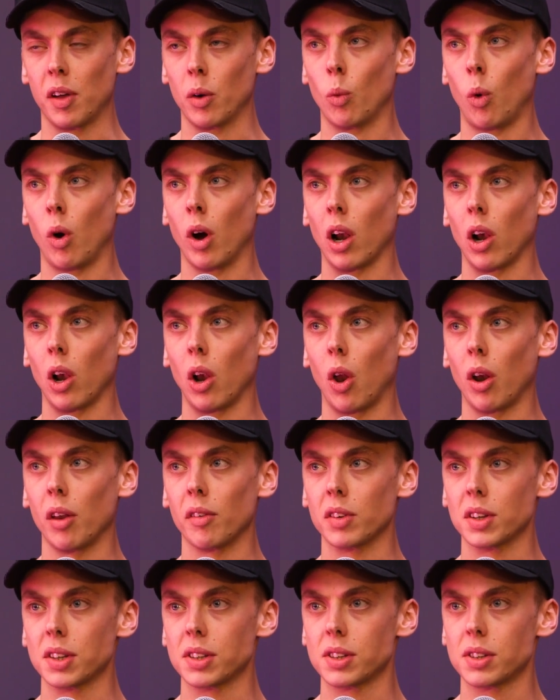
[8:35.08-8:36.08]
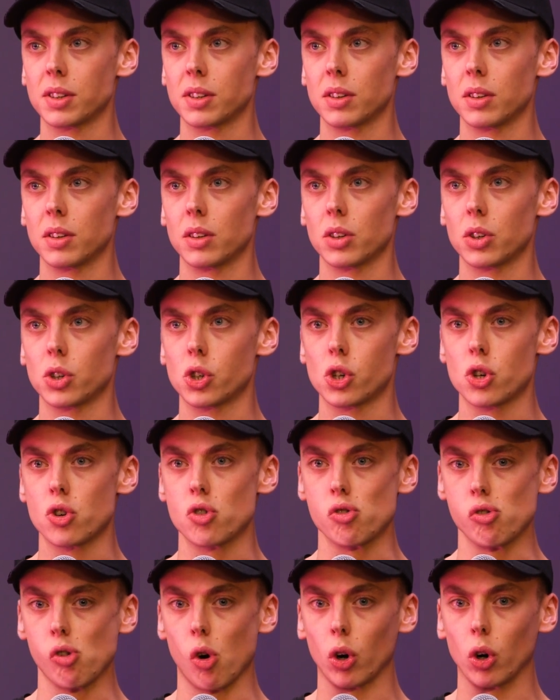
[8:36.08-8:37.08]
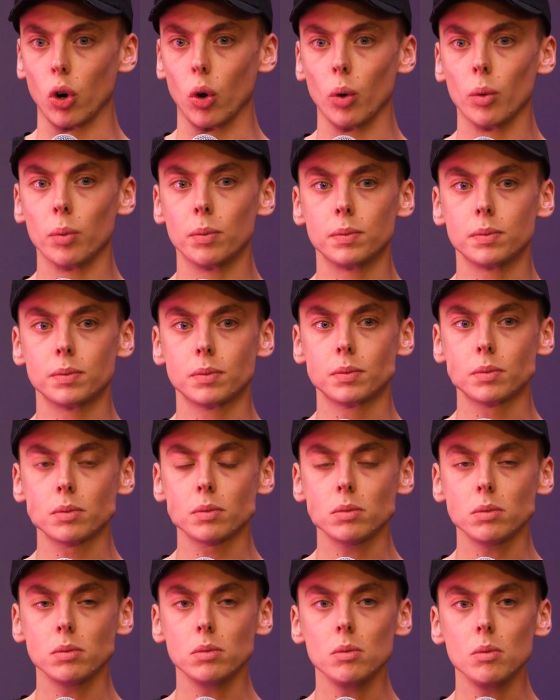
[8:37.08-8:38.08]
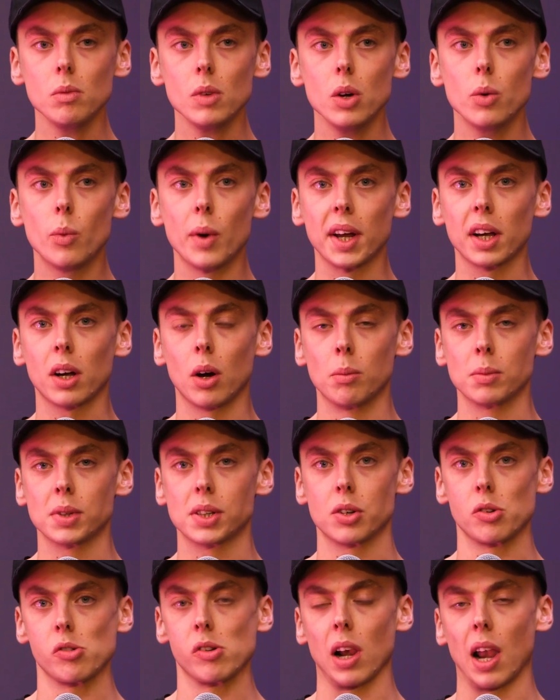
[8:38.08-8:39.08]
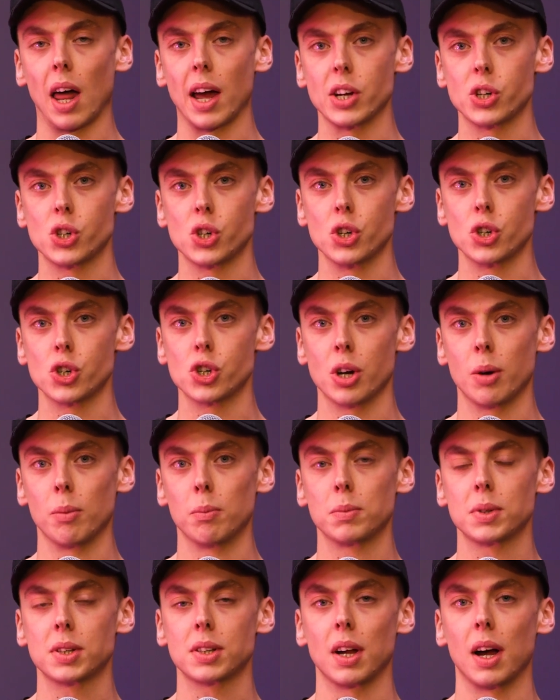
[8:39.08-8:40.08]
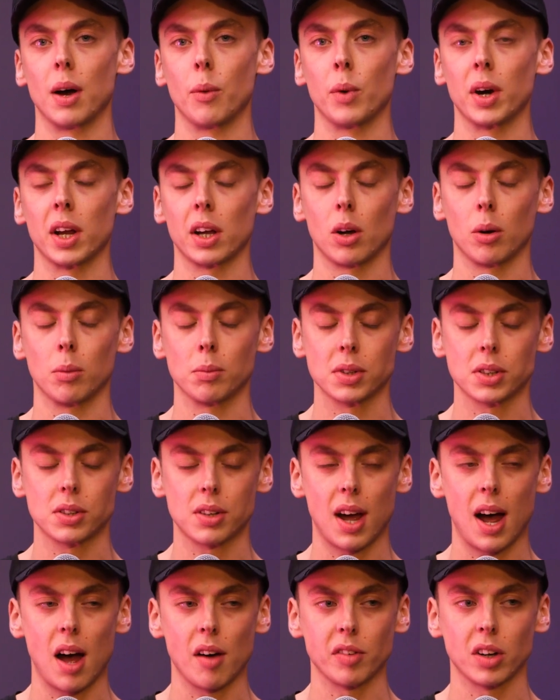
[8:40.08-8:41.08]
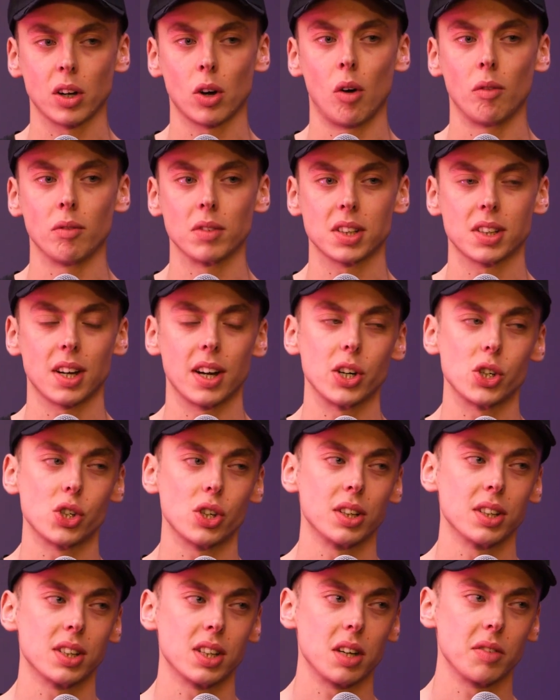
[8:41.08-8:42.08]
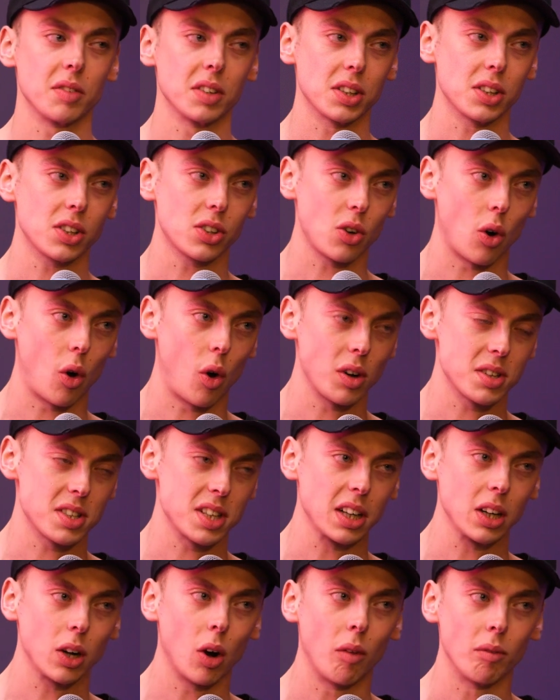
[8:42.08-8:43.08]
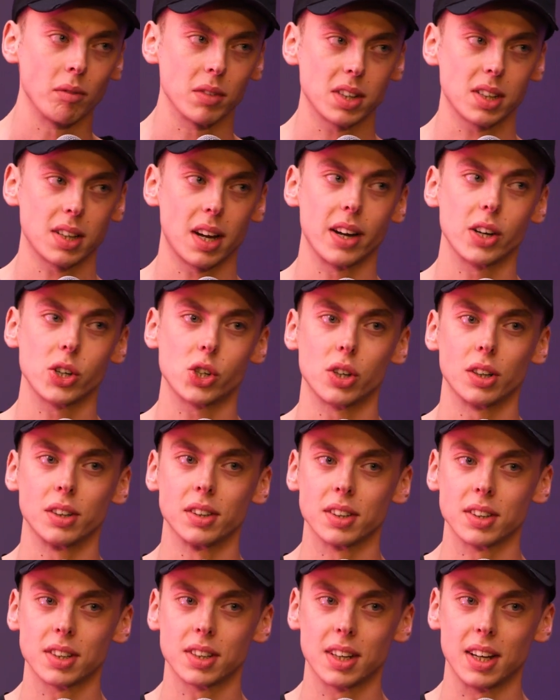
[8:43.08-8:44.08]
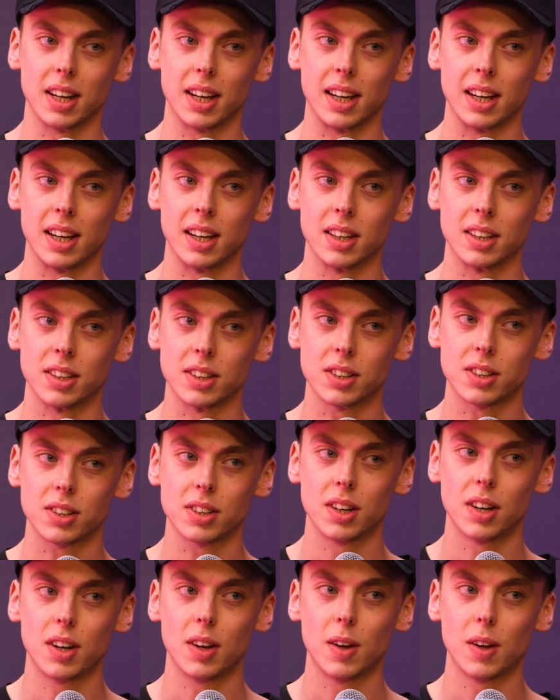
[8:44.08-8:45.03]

why a lot of us struggle when it comes to relationships and when it comes to having conversations, even starting conversations, is